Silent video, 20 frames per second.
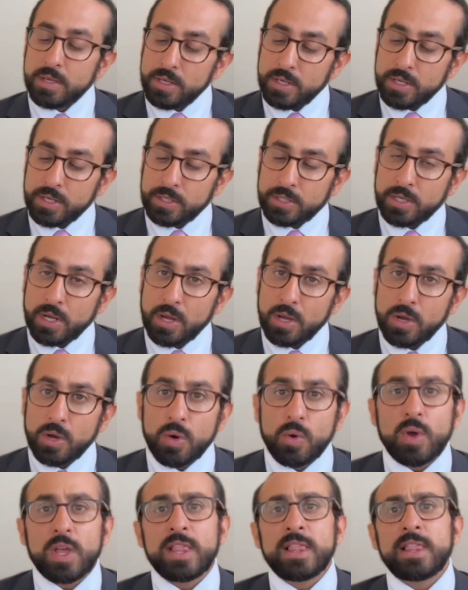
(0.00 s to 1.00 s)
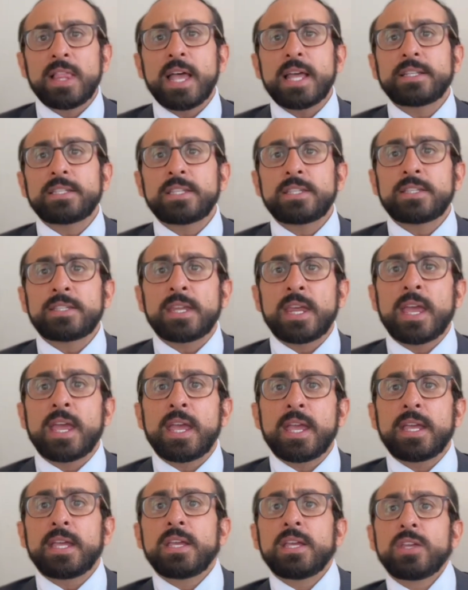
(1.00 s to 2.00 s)
So let's
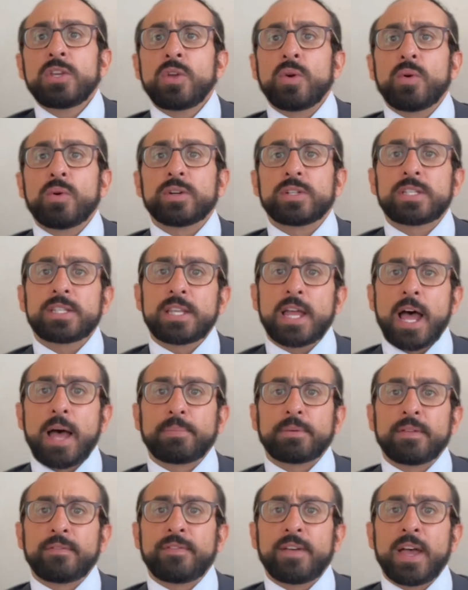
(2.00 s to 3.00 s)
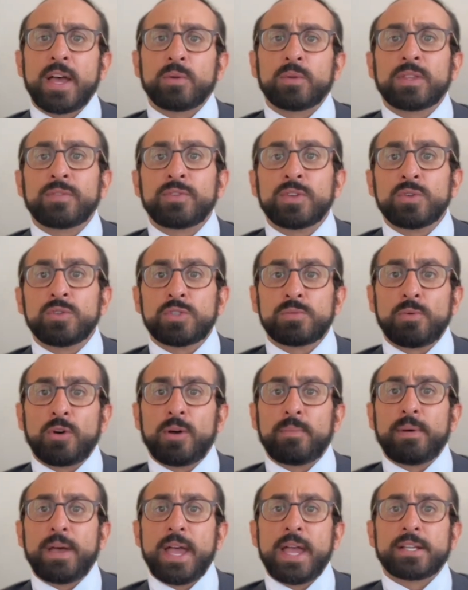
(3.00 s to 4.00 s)
say you're stopped and found with a few
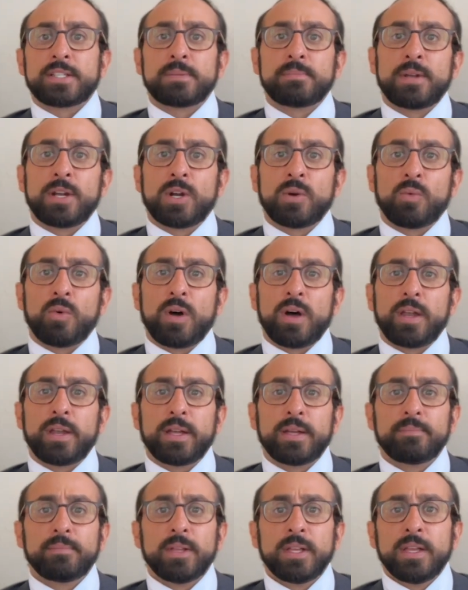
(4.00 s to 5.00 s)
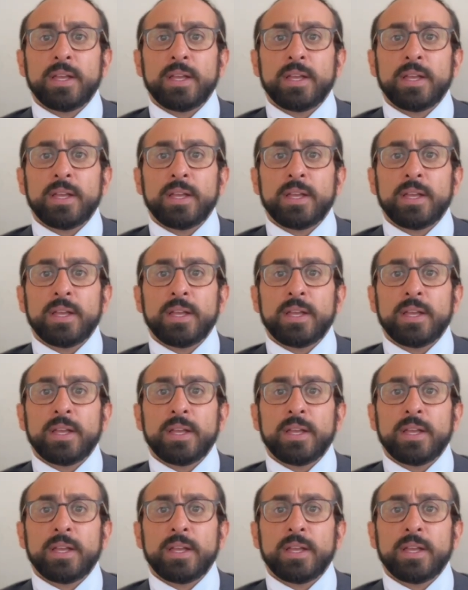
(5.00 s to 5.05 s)
small bags of marijuana.